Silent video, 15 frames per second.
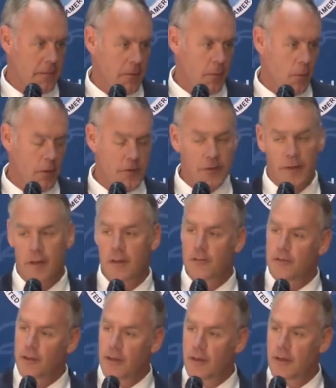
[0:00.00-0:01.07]
What you're going to
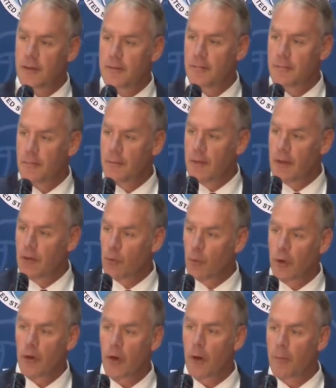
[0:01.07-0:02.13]
see is
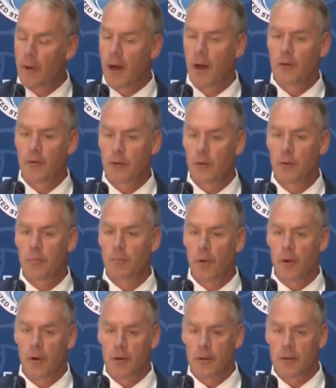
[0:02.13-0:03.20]
we're about to
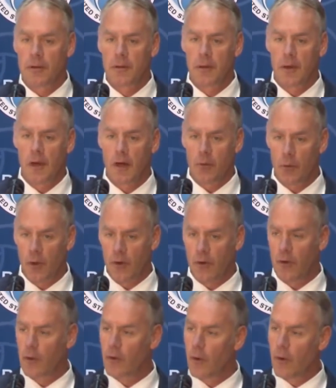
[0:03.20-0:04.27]
embark on one of
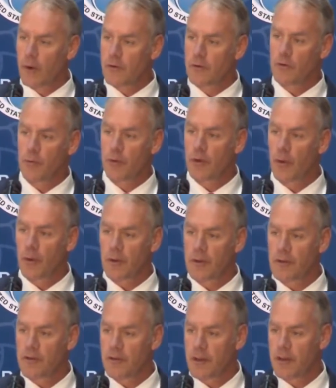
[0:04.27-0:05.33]
the largest
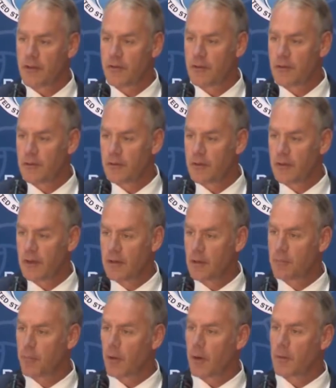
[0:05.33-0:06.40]
reorganizations in
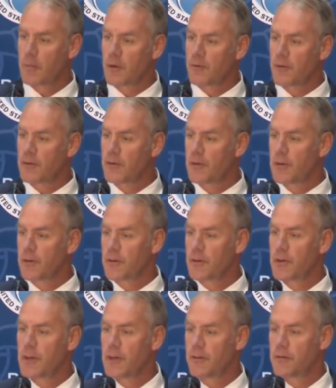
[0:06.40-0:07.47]
Department of Interior
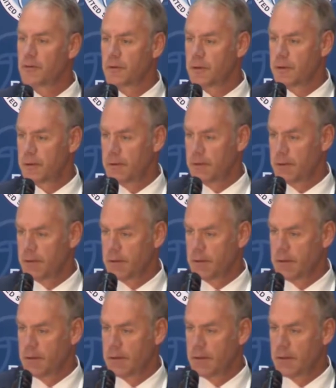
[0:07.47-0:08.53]
history.
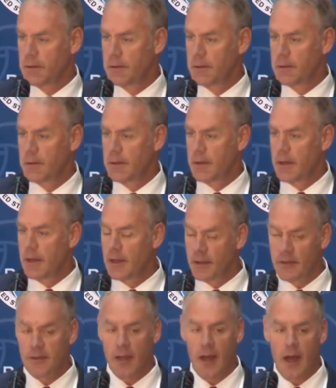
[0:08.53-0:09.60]
It
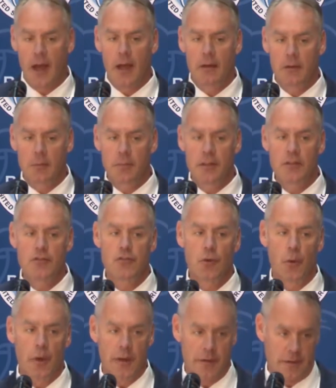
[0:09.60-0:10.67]
is time to be
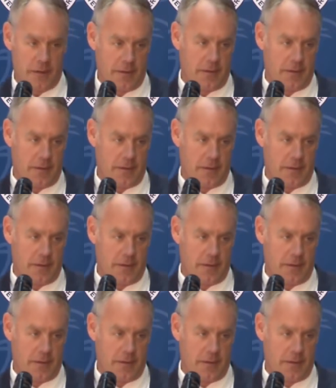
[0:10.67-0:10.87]
joint.